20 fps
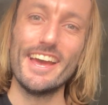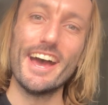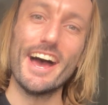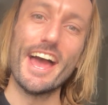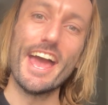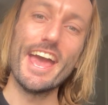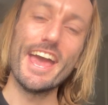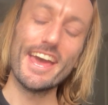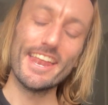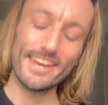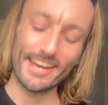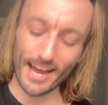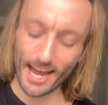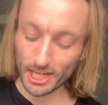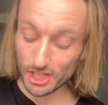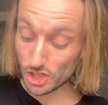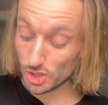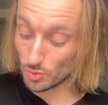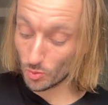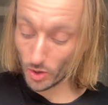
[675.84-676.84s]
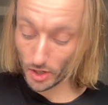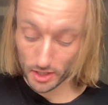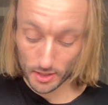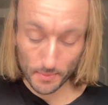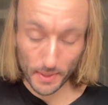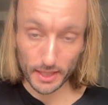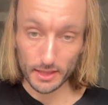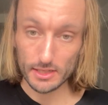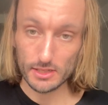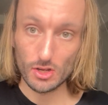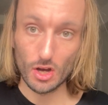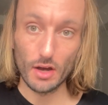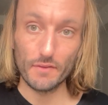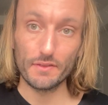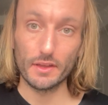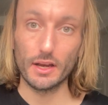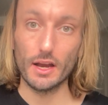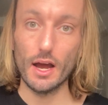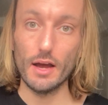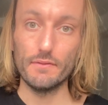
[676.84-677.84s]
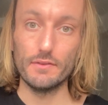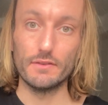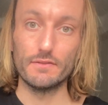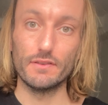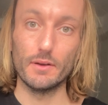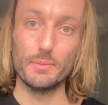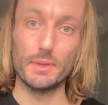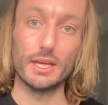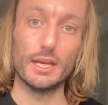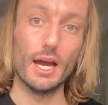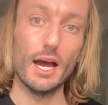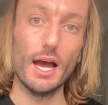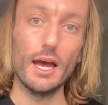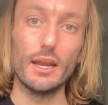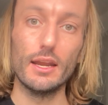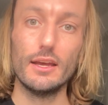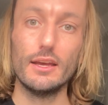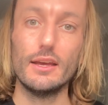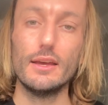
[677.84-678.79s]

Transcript: And I just wanted to make this off the cuff and from the gut.